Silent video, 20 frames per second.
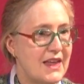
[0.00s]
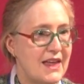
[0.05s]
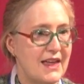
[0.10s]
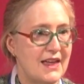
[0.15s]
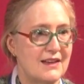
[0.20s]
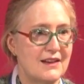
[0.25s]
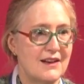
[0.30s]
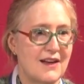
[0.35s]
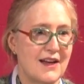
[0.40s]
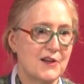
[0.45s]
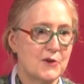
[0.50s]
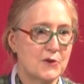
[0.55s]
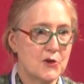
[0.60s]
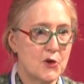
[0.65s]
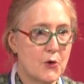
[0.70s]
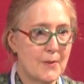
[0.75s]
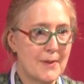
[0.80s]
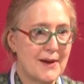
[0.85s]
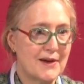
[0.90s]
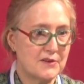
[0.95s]
And I don't
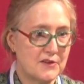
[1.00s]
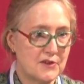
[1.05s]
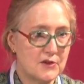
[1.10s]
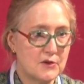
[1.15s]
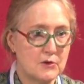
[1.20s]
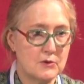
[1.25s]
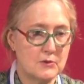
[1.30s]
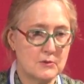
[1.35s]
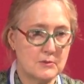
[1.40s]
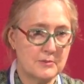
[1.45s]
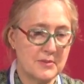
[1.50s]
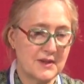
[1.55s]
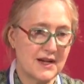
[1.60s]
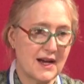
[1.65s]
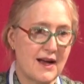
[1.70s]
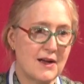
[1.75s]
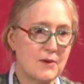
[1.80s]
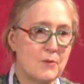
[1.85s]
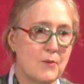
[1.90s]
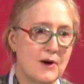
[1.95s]
know about you, but
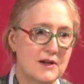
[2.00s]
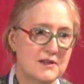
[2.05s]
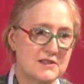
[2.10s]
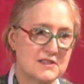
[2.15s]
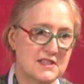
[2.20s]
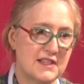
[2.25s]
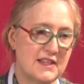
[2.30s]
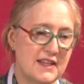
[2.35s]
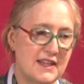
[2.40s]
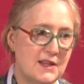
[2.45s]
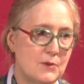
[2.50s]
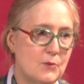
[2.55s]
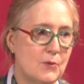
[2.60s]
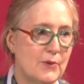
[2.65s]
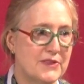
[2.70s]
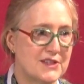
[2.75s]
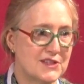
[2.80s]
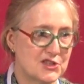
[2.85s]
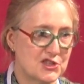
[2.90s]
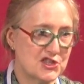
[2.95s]
I want to eat
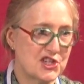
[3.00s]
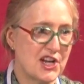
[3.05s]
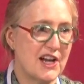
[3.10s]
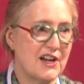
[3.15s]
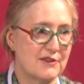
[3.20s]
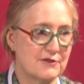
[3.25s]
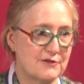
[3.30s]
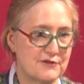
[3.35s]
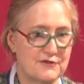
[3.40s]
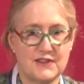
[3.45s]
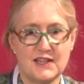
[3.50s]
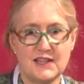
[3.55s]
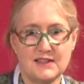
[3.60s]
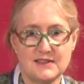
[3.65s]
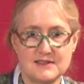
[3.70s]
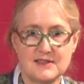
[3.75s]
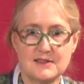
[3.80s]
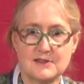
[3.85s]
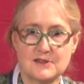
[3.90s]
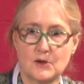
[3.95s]
when the chef
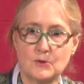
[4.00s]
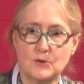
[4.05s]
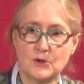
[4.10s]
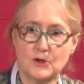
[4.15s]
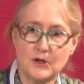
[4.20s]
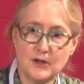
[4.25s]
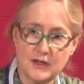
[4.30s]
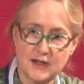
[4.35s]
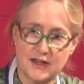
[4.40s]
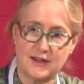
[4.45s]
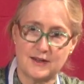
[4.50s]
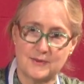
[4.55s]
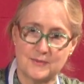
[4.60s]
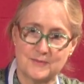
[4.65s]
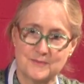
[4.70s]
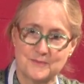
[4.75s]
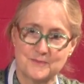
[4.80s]
eats his own cooking.